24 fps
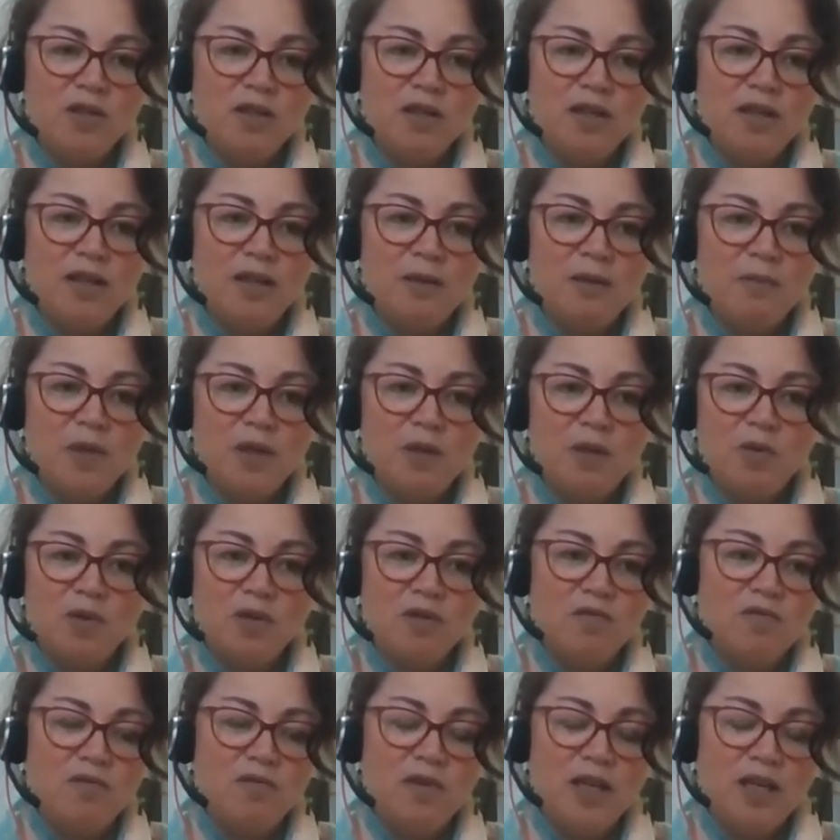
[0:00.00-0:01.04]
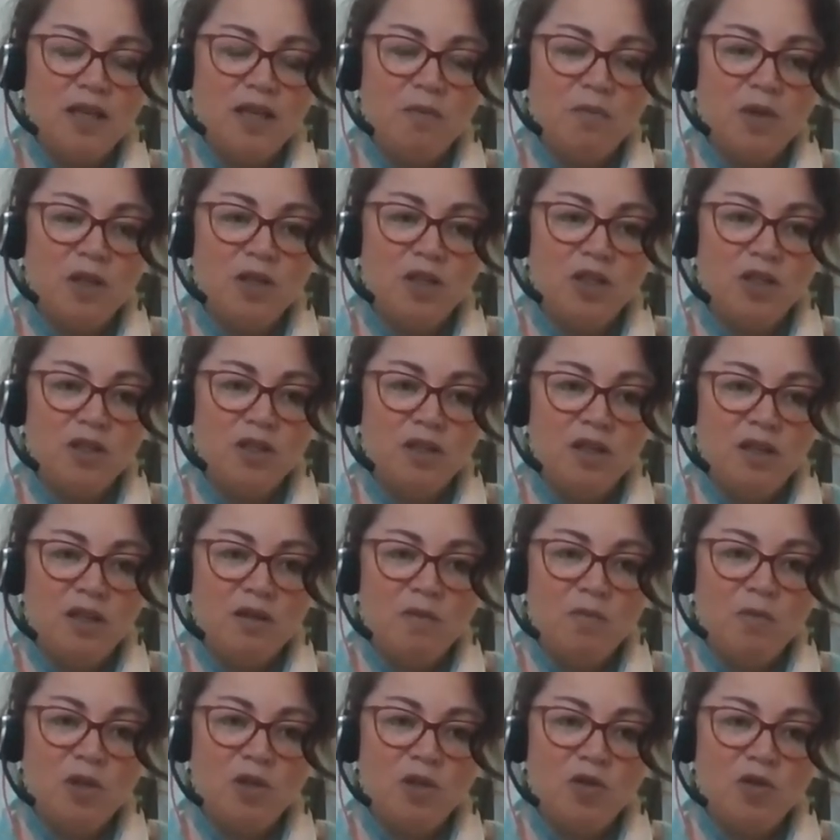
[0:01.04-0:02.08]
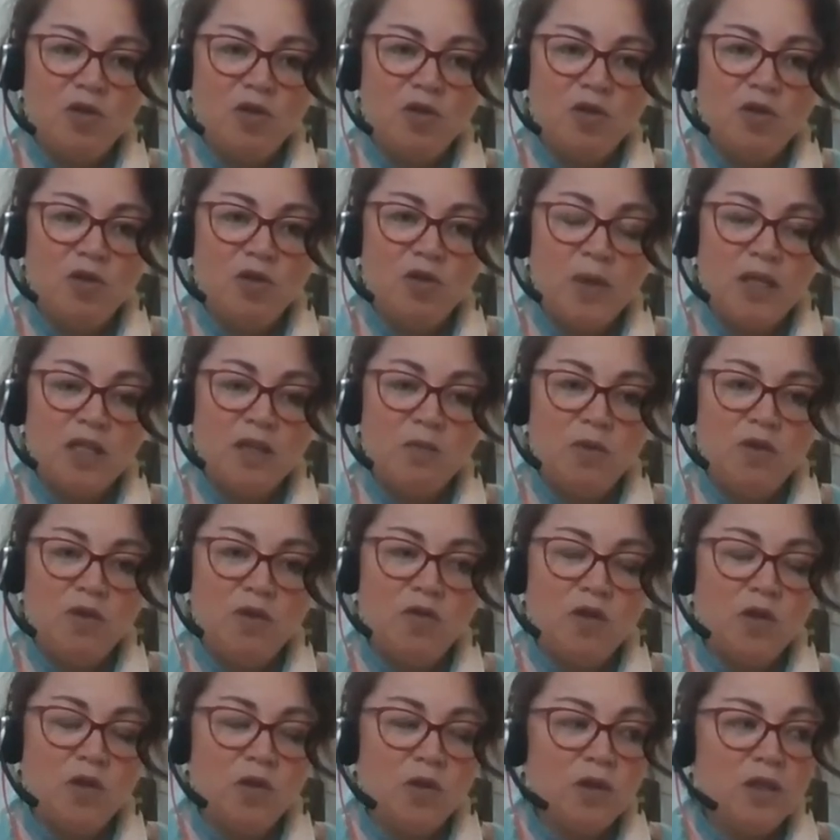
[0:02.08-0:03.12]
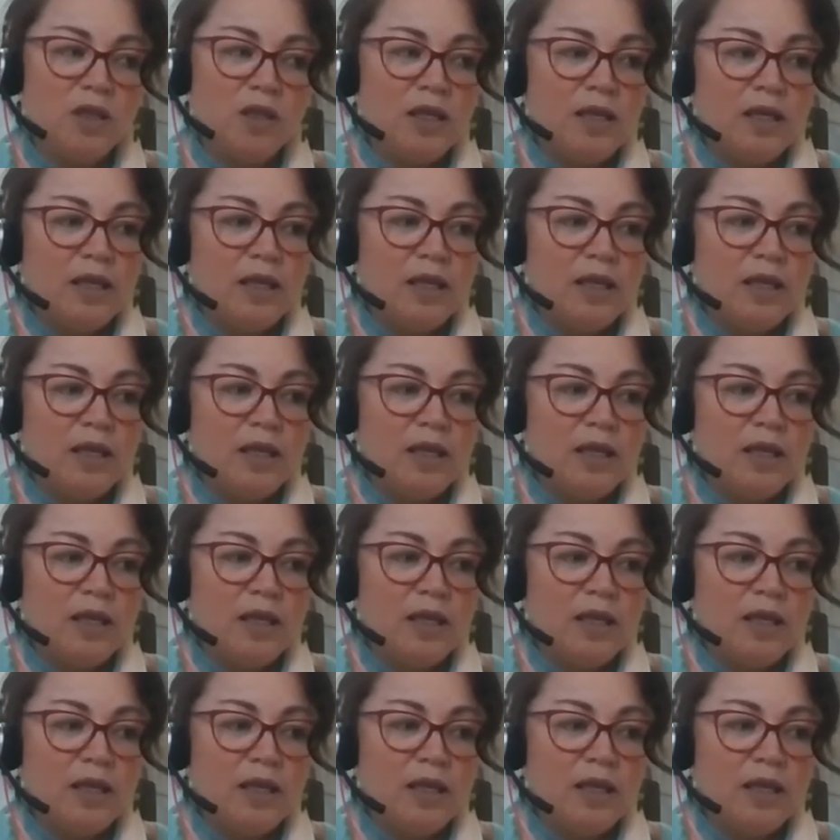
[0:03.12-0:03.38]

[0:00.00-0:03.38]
There wasn't really much room for me to move on.